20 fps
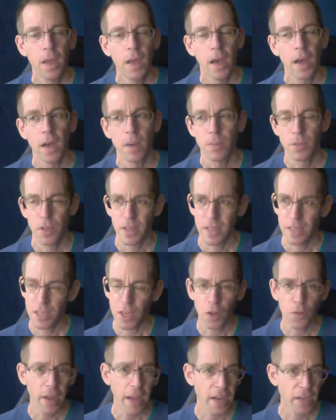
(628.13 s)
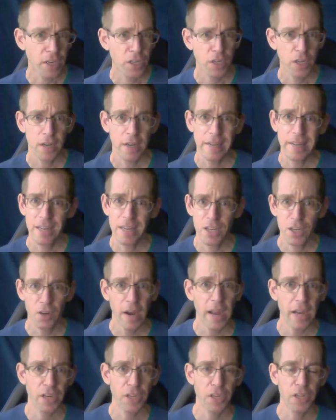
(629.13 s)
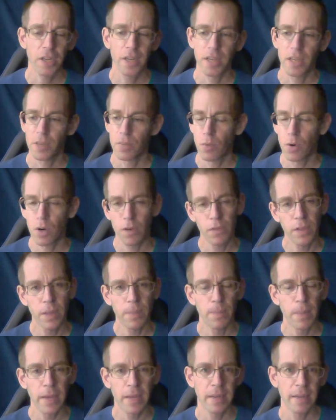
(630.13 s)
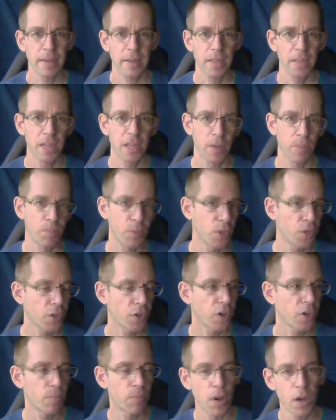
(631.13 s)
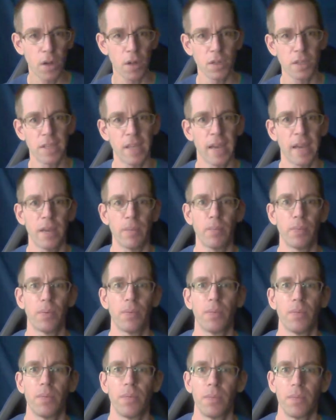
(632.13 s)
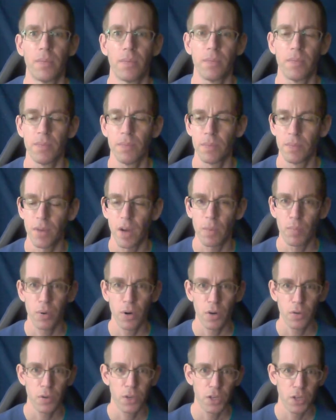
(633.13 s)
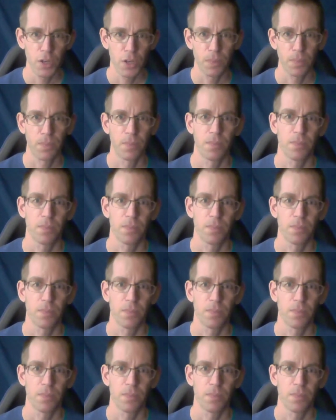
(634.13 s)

Um, so that self-action. Interaction is more of the mechanistic billiard ball type approach.